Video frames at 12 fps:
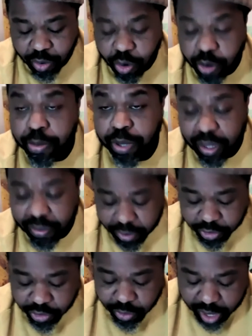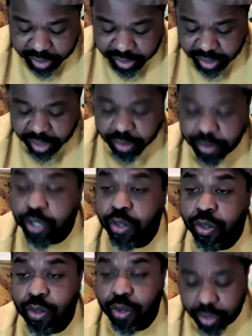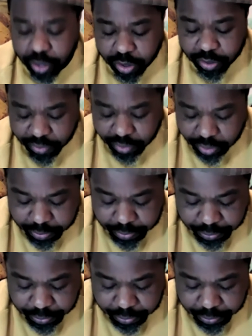or be virtuosity, critical, or thoughtful.